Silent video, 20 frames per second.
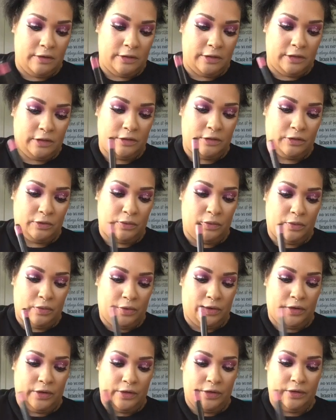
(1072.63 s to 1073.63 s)

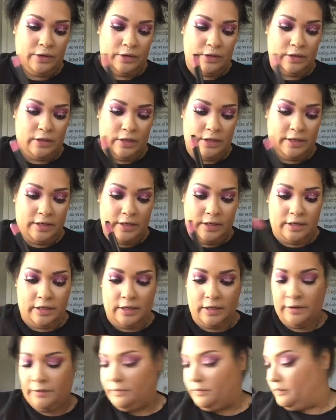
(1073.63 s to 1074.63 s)
Swirl it in
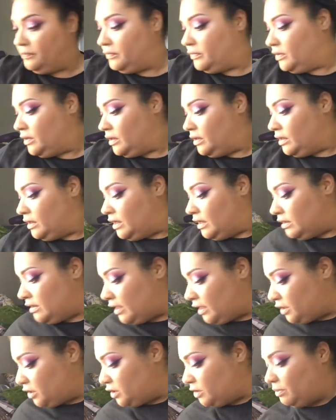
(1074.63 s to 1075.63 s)
there. And
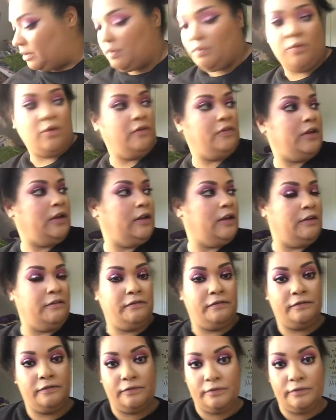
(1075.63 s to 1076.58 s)
that should be more than enough.